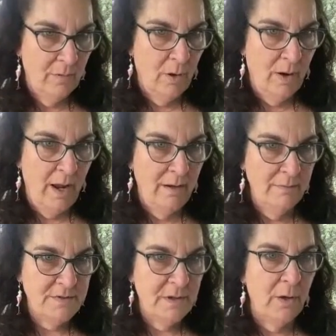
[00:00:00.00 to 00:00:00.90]
All right.
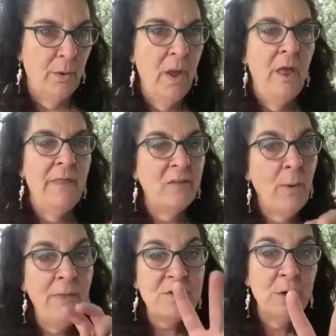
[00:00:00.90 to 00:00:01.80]
So that's
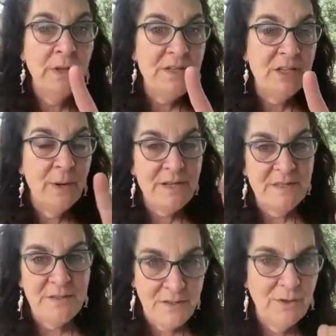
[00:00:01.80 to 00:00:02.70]
why there's only two
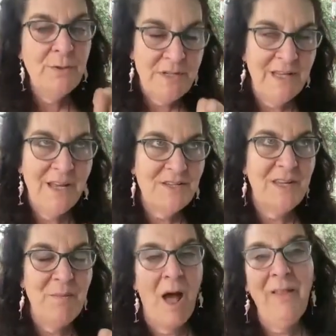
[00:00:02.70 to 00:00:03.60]

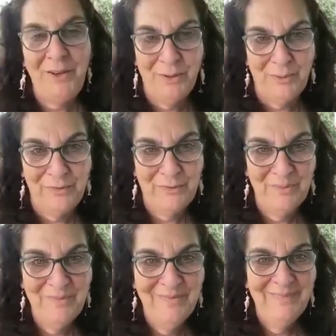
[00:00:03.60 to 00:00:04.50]
THC molecules
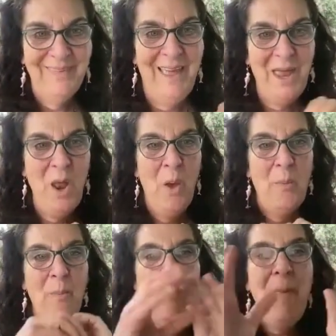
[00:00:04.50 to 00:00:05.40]
and
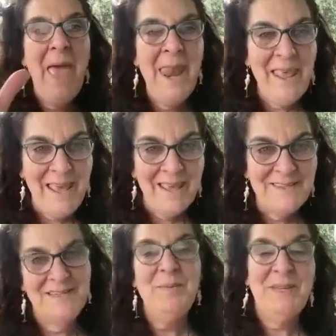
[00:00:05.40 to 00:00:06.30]
many
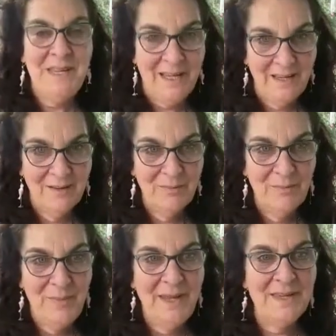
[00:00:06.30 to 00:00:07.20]
CBD,
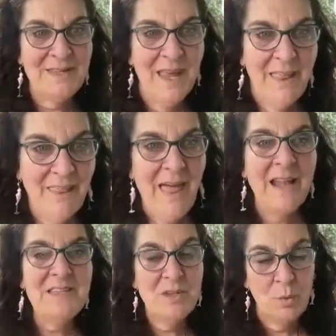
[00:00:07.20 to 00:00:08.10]
because
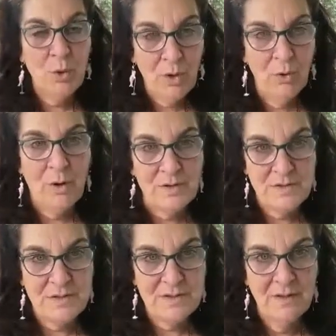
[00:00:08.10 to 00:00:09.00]
that's the
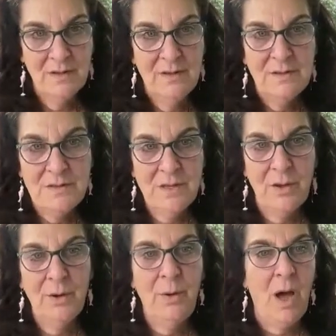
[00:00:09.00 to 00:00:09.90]
workhorse.
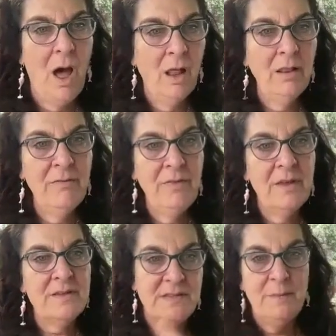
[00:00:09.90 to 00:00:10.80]
So all of
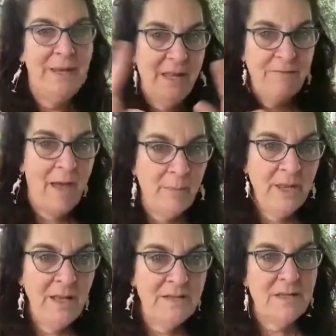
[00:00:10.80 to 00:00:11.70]
the CBD
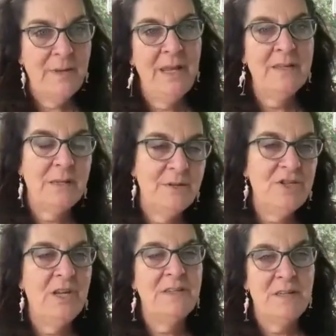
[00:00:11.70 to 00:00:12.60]
family, CBD,
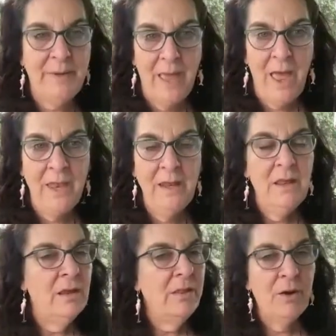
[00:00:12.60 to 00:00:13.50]
CBG, CBN,
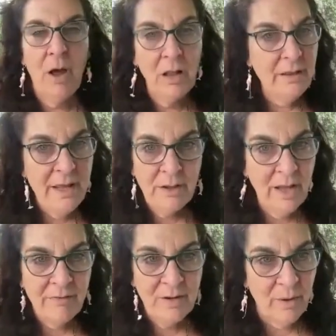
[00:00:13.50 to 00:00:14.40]
they're all legal
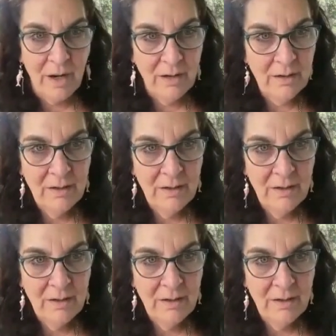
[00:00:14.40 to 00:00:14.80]
everywhere.